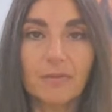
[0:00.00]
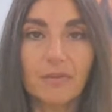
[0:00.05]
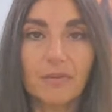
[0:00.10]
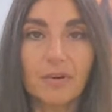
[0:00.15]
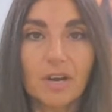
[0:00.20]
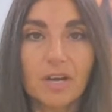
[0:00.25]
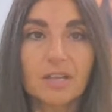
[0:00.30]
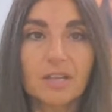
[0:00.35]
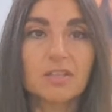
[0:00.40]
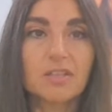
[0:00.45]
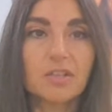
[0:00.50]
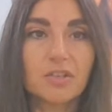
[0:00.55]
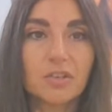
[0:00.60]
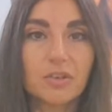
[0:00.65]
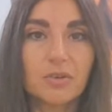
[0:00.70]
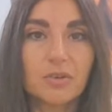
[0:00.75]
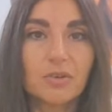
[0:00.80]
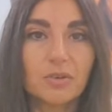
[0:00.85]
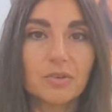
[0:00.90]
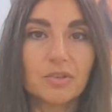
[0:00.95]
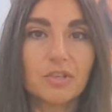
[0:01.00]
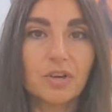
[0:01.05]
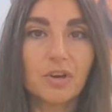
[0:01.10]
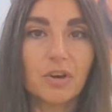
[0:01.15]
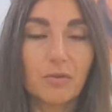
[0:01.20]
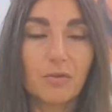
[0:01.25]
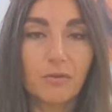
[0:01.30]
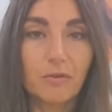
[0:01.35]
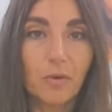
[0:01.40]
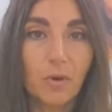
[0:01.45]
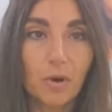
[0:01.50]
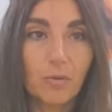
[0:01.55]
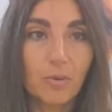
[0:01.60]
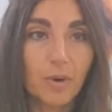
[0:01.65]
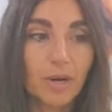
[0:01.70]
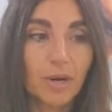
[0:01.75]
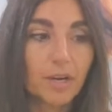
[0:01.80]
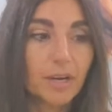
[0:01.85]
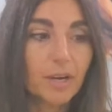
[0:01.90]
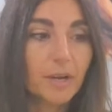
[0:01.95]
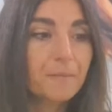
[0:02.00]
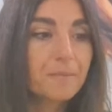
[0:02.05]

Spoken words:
for us to go forward.